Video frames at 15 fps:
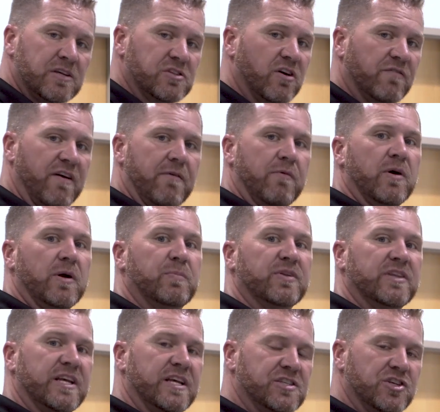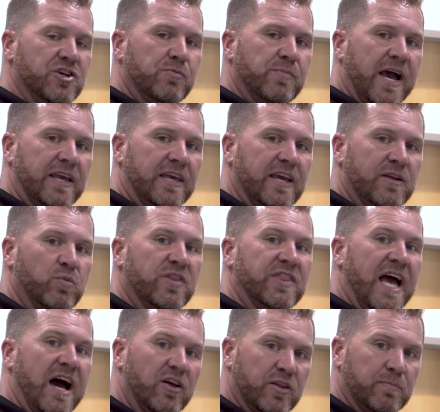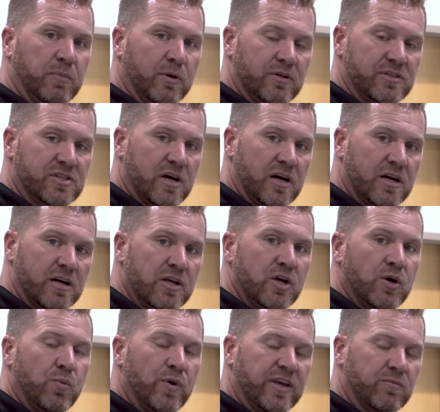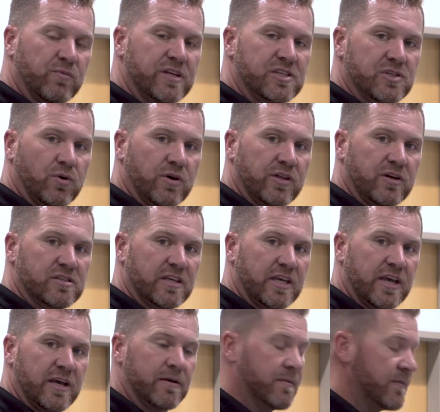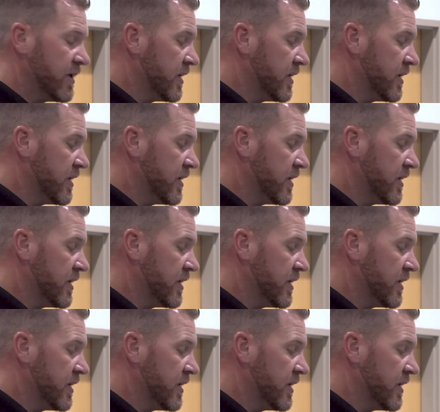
So if I want to put the ECU back in without the Pulsar, we can restore those again.